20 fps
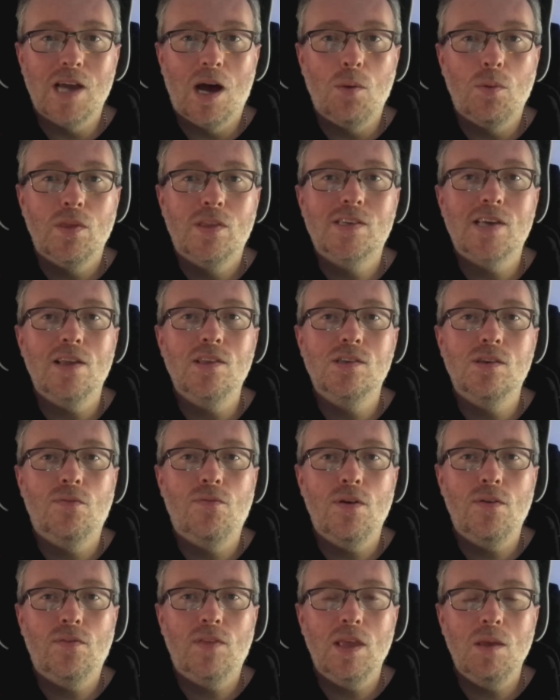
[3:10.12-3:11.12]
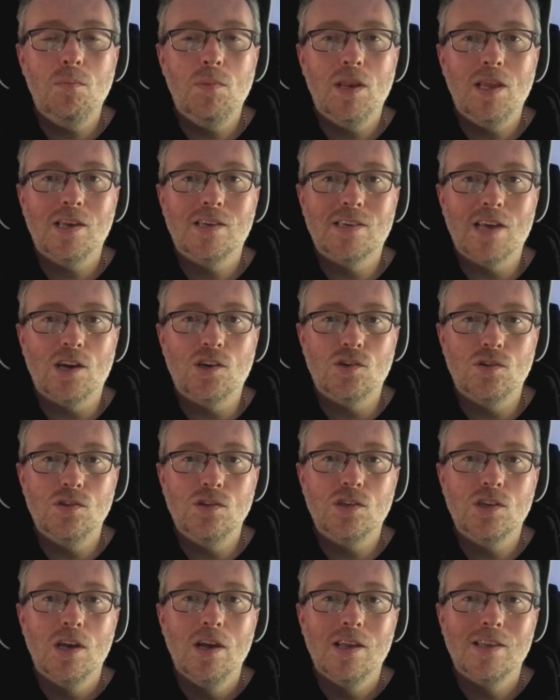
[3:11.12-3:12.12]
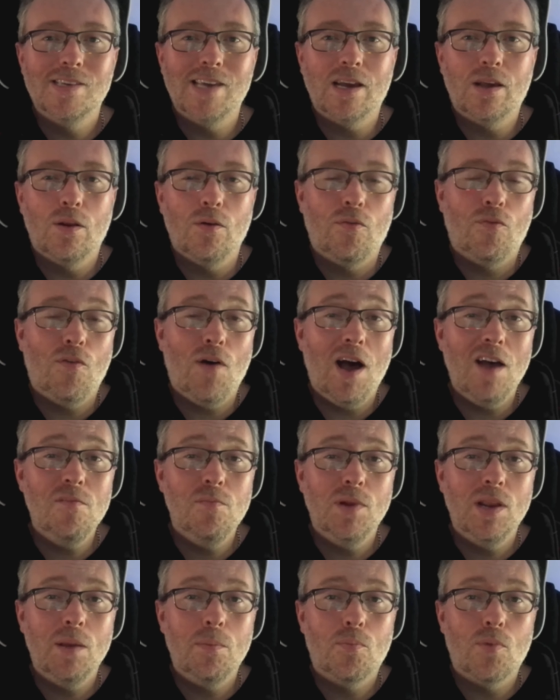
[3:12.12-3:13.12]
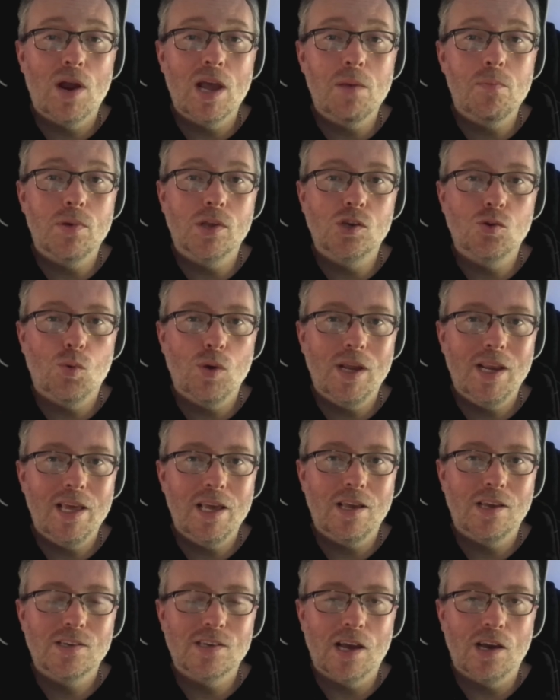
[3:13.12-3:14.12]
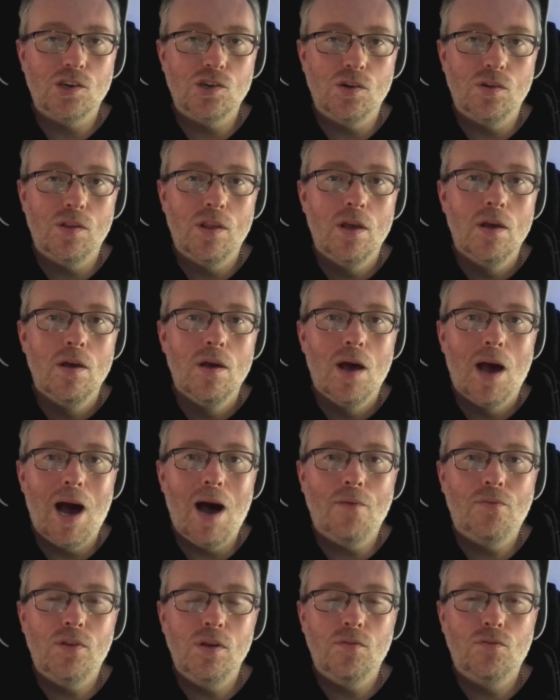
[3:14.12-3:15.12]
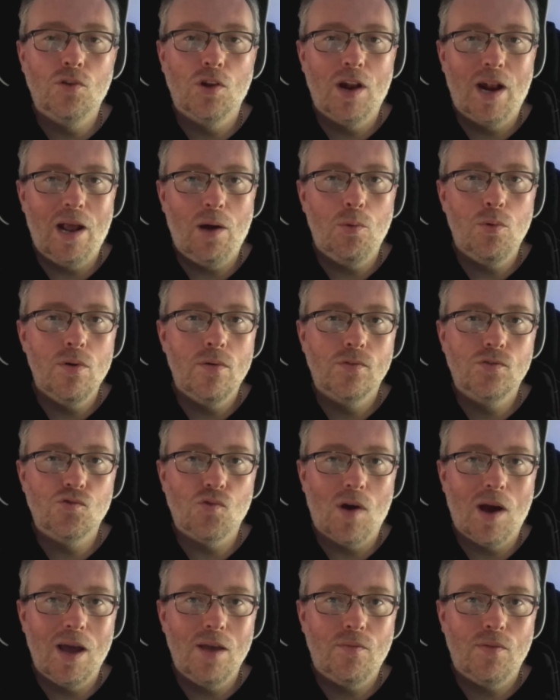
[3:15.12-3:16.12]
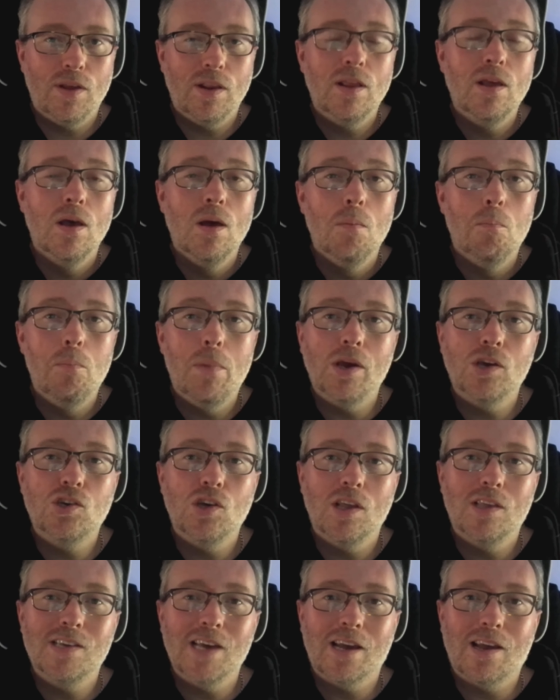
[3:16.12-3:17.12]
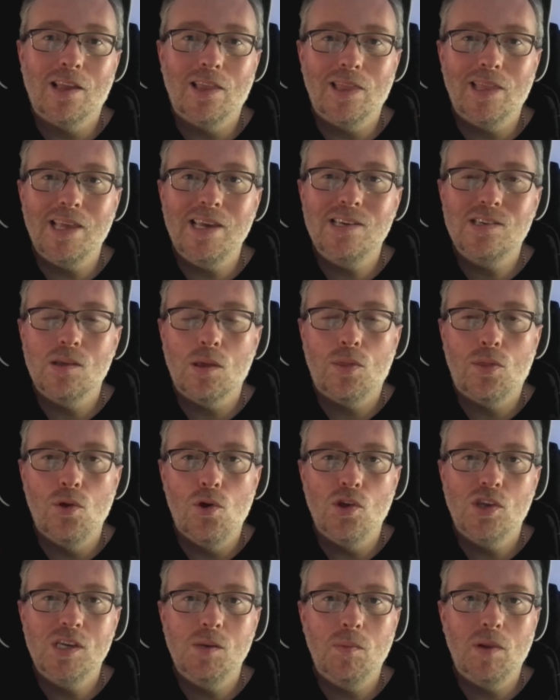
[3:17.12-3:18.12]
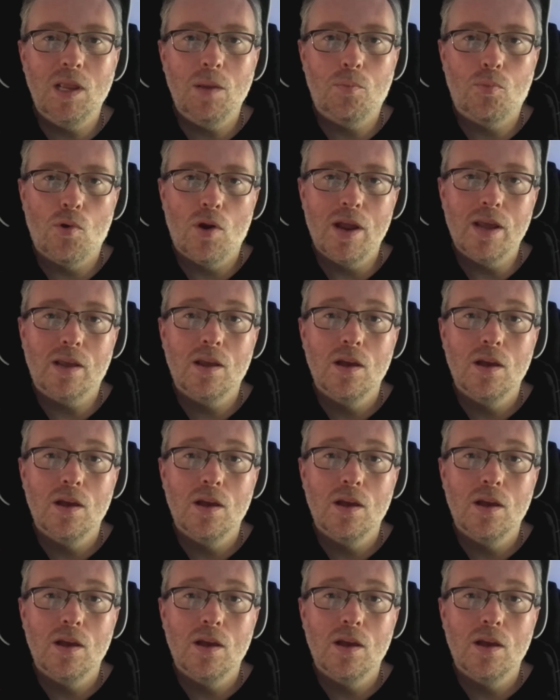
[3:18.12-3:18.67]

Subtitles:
with 10 to 15 minute sessions, taking a 5-minute break between each session. After you've done an hour of driving, make sure you take at least a 30-minute break.